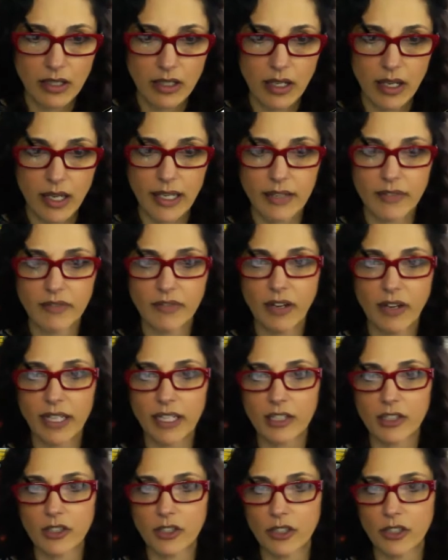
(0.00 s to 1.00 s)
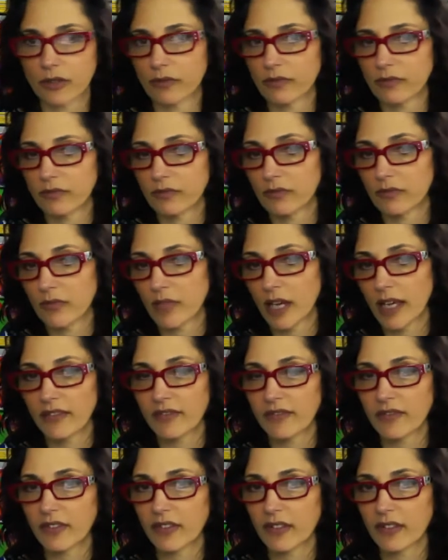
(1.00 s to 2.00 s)
I invited you.
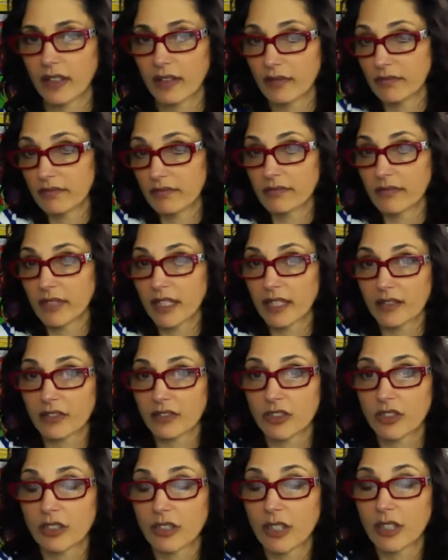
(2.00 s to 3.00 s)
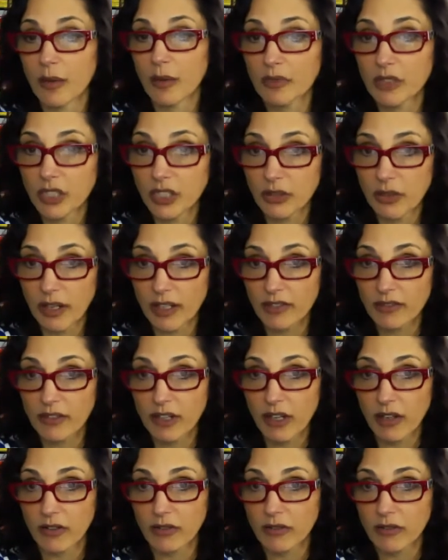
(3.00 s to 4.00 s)
It should come to you. I don't
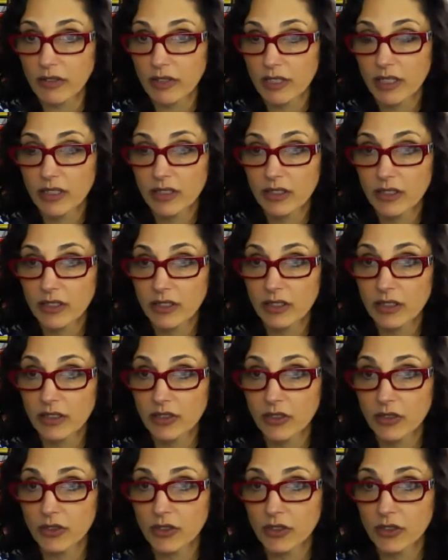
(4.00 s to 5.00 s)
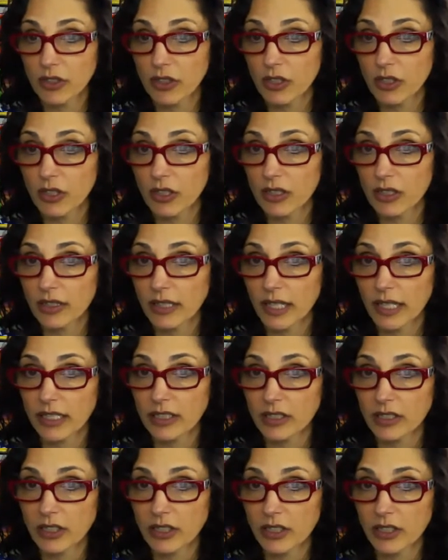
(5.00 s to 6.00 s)
know. You should look
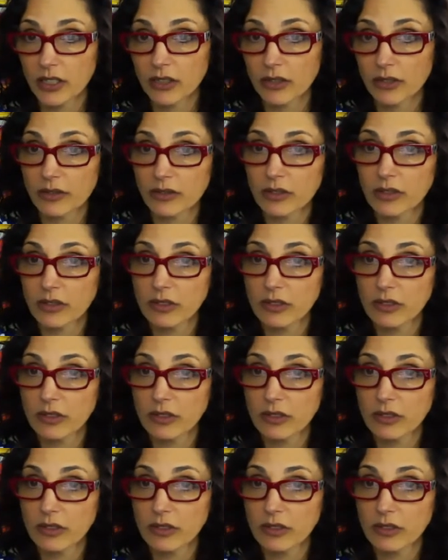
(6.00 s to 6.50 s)
next to you.